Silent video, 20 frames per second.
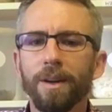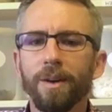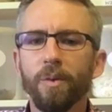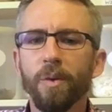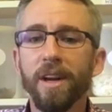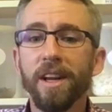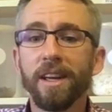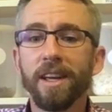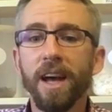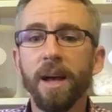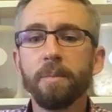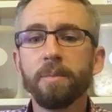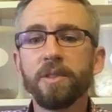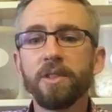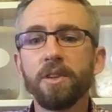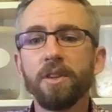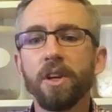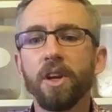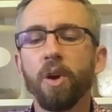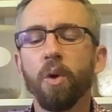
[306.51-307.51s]
When it comes
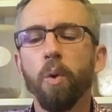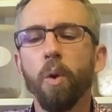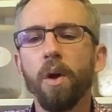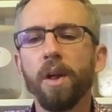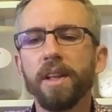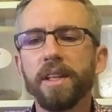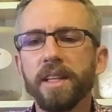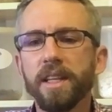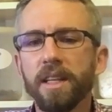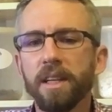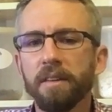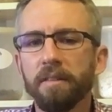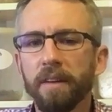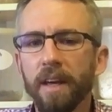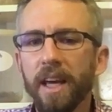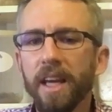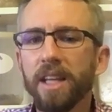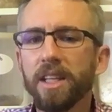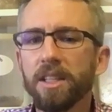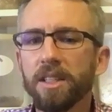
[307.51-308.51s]
to the quality of
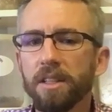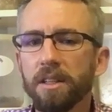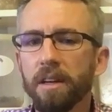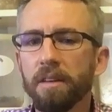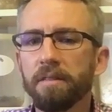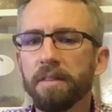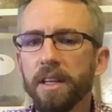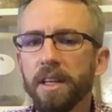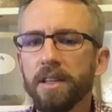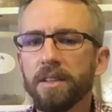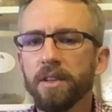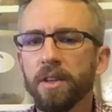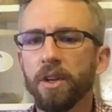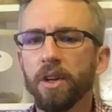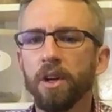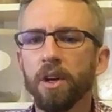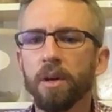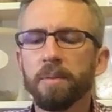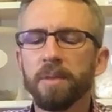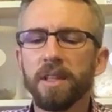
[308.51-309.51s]
each of these
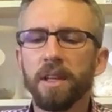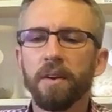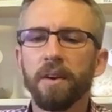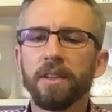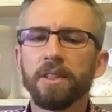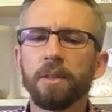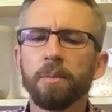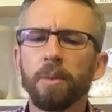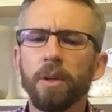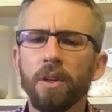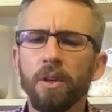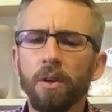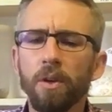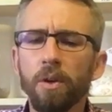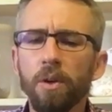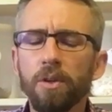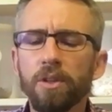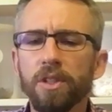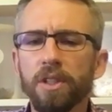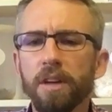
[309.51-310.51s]
herbs, there are some
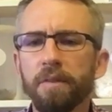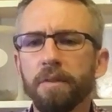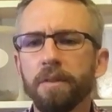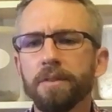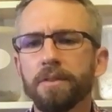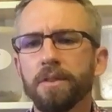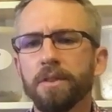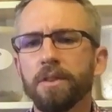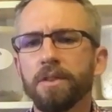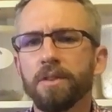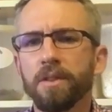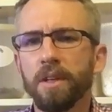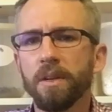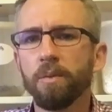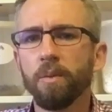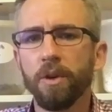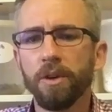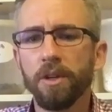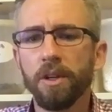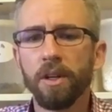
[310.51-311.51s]
huge differences in
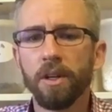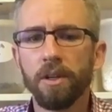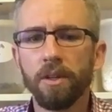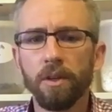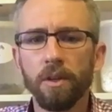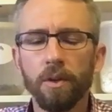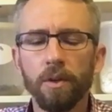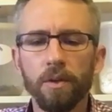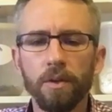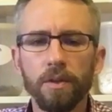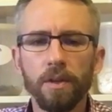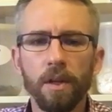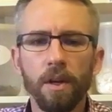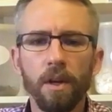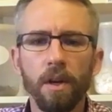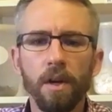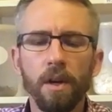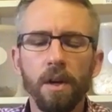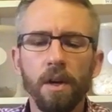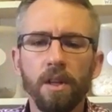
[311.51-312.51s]
what you can use.
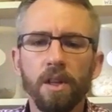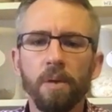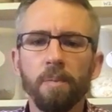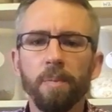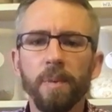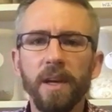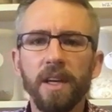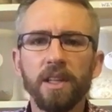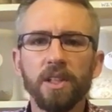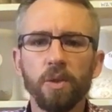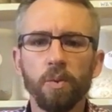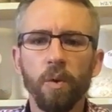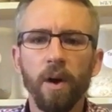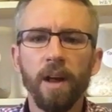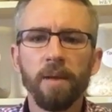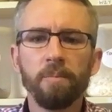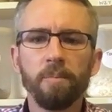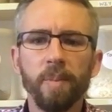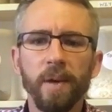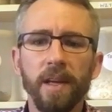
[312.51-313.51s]
the biggest
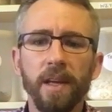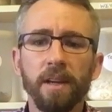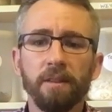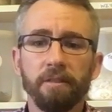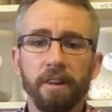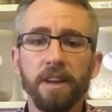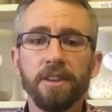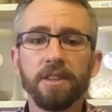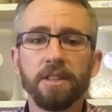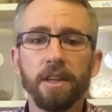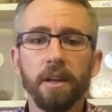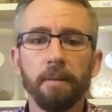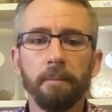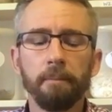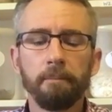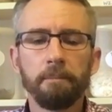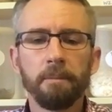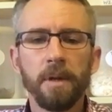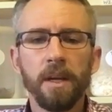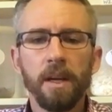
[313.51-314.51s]
one being Renshin.
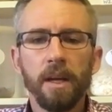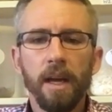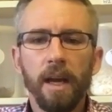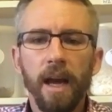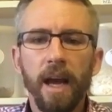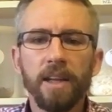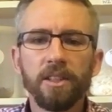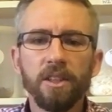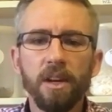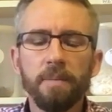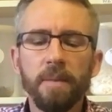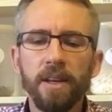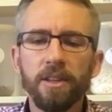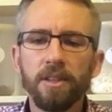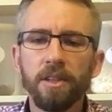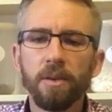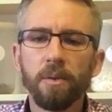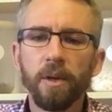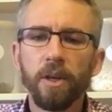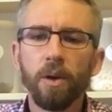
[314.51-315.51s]
As I
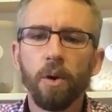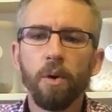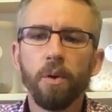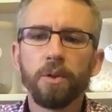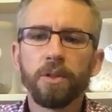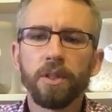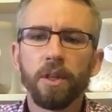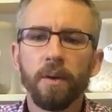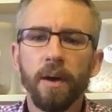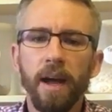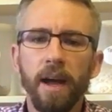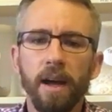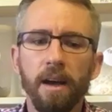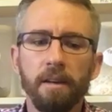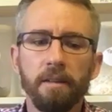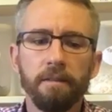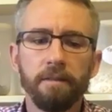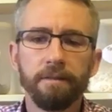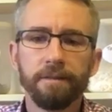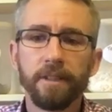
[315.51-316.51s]
mentioned, we also
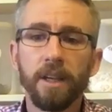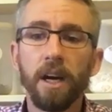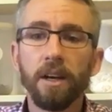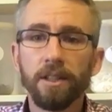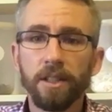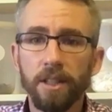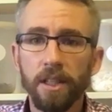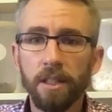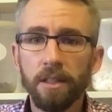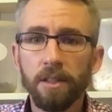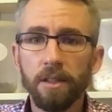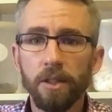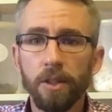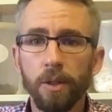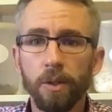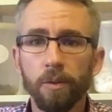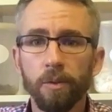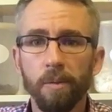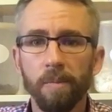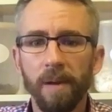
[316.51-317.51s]
have Dangshin
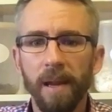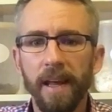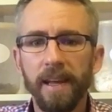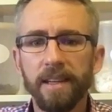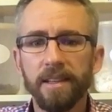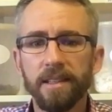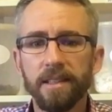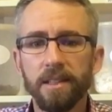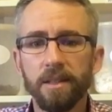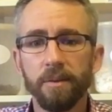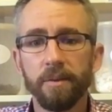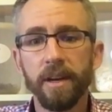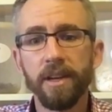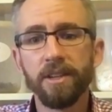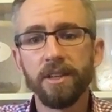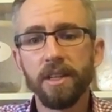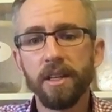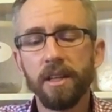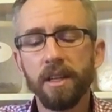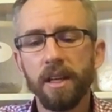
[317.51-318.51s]
to replace the
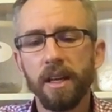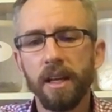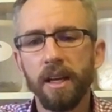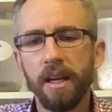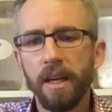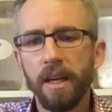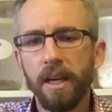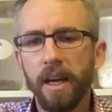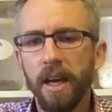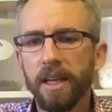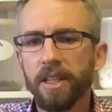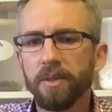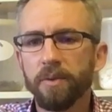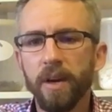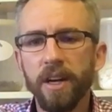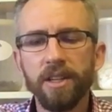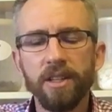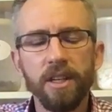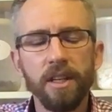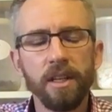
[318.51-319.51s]
Renshin, as
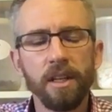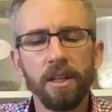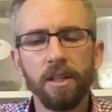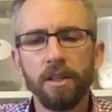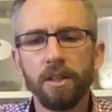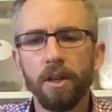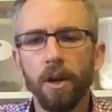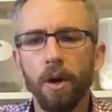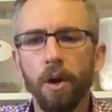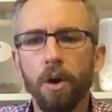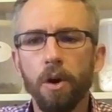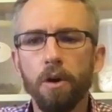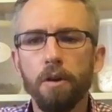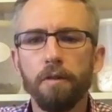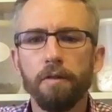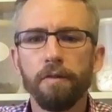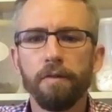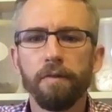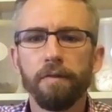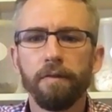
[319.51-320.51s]
Renshin can go
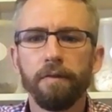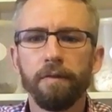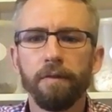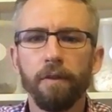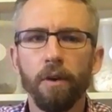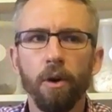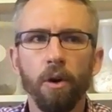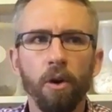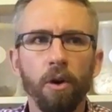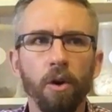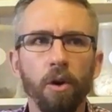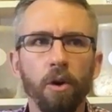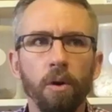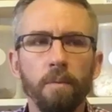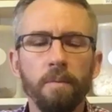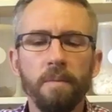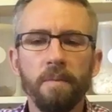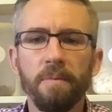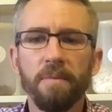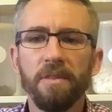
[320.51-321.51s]

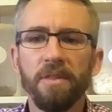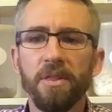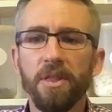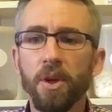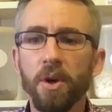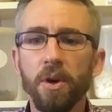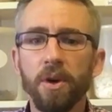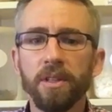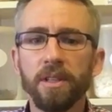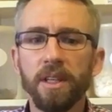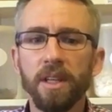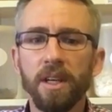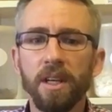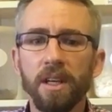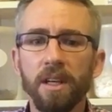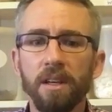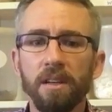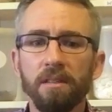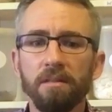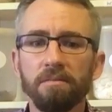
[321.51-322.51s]
from
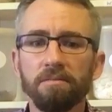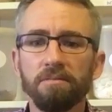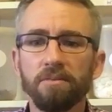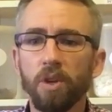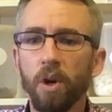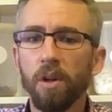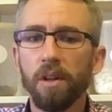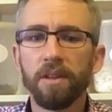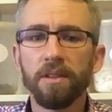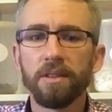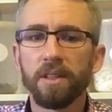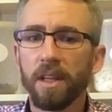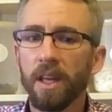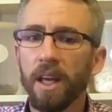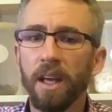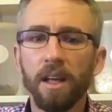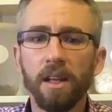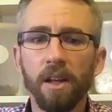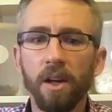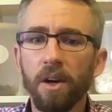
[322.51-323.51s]
$30 a
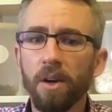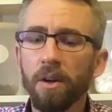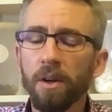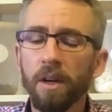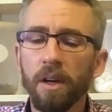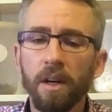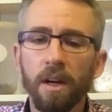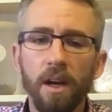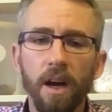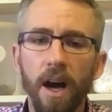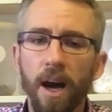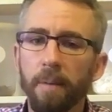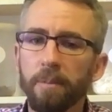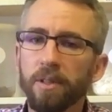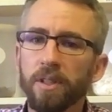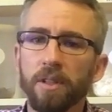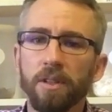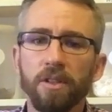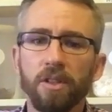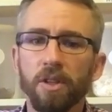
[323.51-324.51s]
kilo up
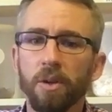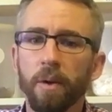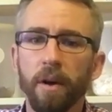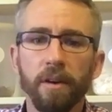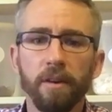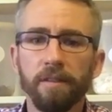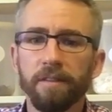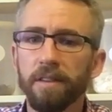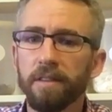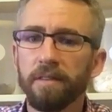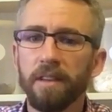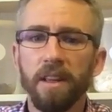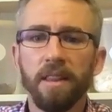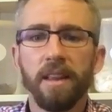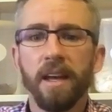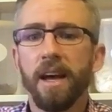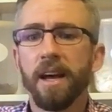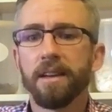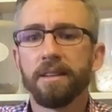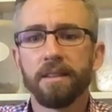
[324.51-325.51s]
to
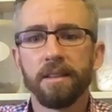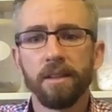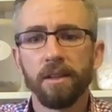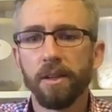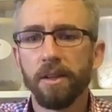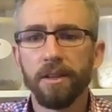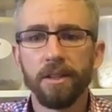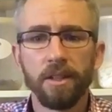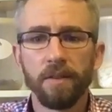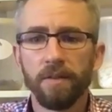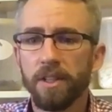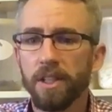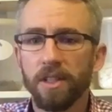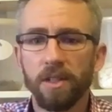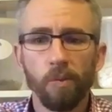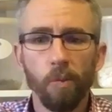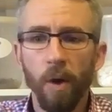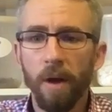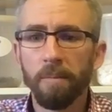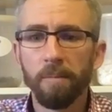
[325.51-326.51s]
$250,000 for
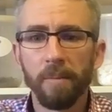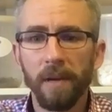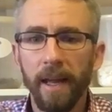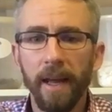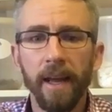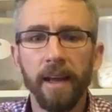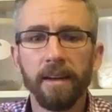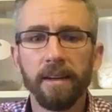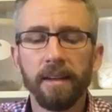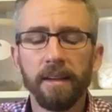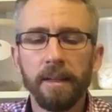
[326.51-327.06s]
just one plant.